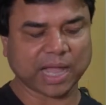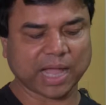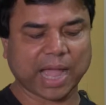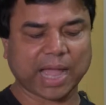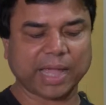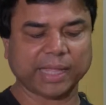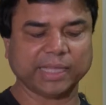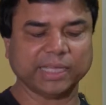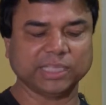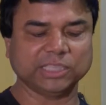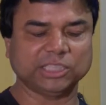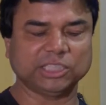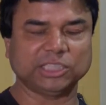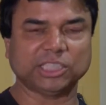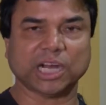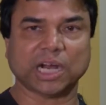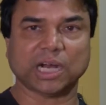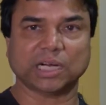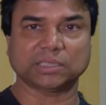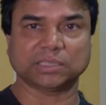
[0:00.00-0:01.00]
I can
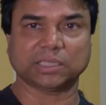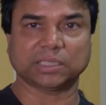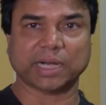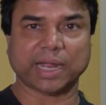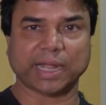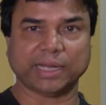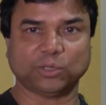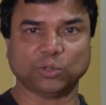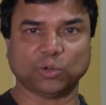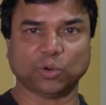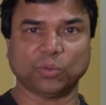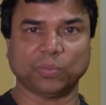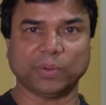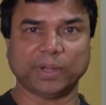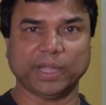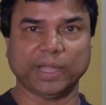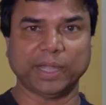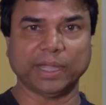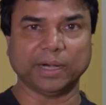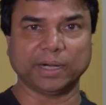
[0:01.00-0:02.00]
charge right over
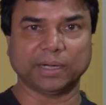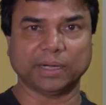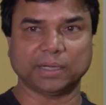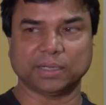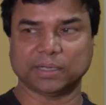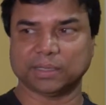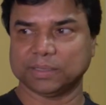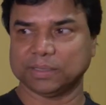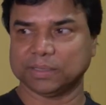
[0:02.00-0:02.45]
here,